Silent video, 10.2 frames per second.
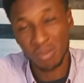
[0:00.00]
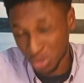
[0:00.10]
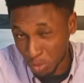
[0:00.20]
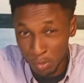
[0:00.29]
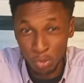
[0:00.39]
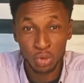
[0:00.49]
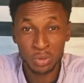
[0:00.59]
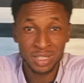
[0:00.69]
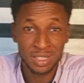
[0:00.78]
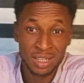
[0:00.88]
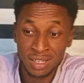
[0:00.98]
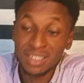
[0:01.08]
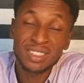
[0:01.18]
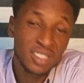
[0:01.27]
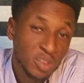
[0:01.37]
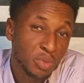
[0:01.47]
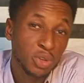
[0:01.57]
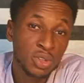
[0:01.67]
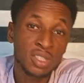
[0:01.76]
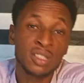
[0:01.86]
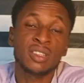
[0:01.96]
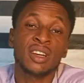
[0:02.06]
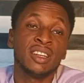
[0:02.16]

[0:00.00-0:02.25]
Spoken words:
Some people do it and then it still produces.